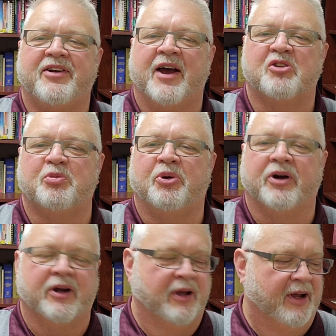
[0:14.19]
textbook,
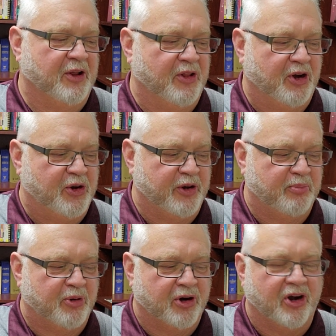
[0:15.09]
The Good
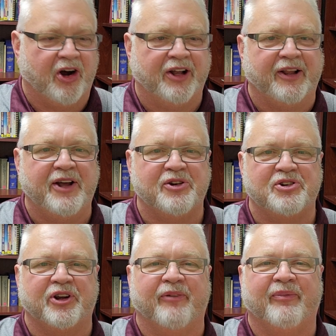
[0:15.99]
Book on
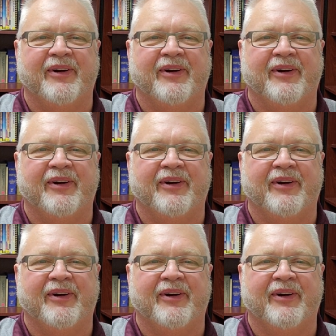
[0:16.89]
Leadership.